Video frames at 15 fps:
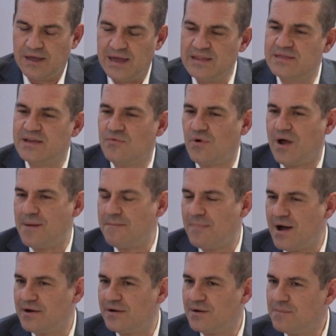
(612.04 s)
in the right
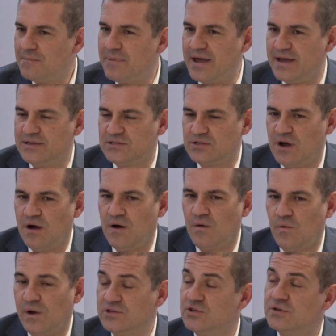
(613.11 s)
manner based
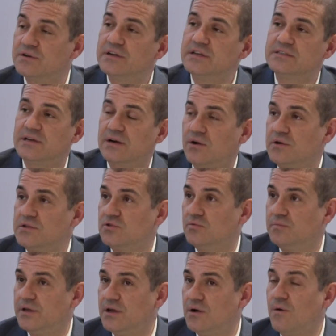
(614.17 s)
on what your needs are going to
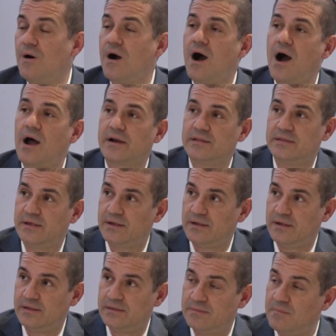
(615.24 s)
be or are in
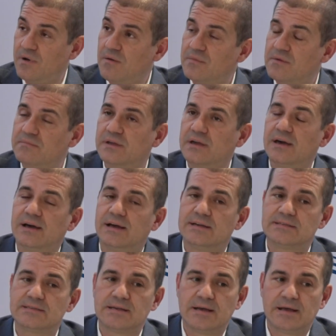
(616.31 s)
the moment,
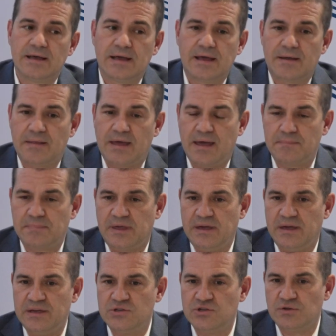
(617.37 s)
because
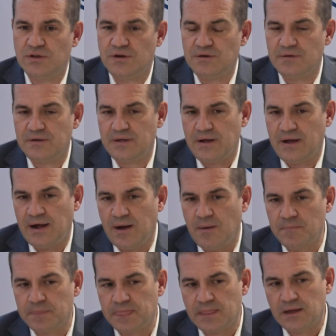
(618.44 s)
if you don't
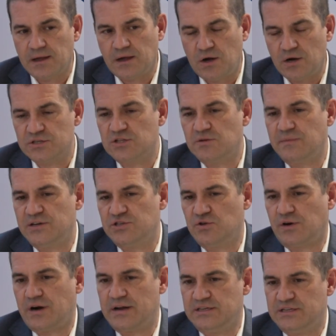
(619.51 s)
customize
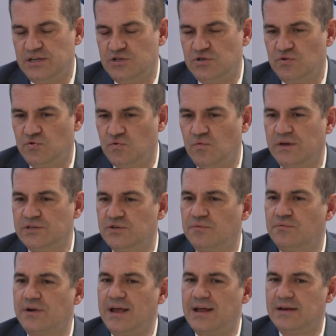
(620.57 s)
your organization to what your
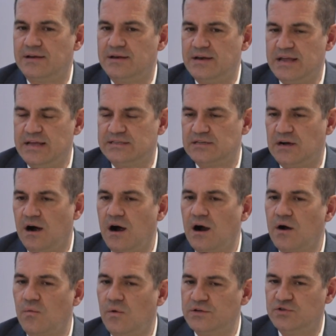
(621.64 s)
real needs
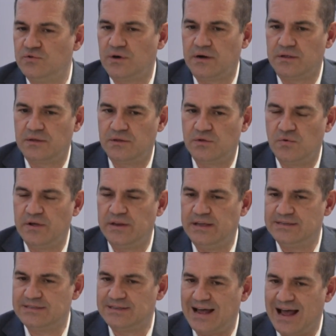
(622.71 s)
are, what you are doing
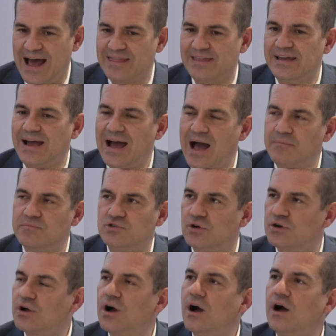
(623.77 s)
is adding up
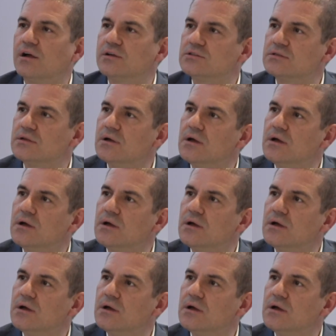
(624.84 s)
your cost.